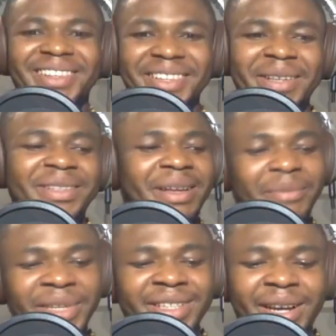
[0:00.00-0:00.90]
that that
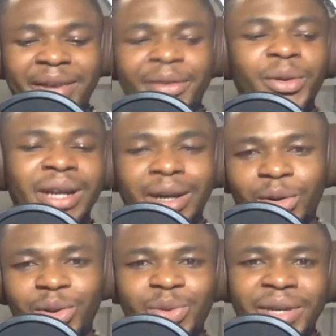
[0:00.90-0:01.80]
means everyone
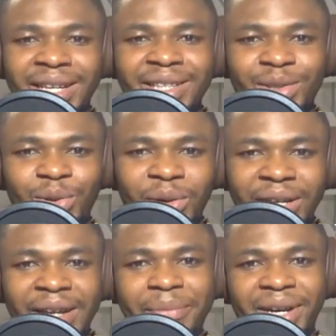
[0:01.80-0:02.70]
around us will get you know
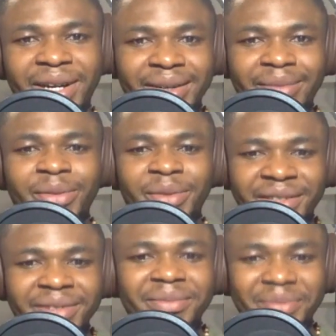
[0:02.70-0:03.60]
impacted from it.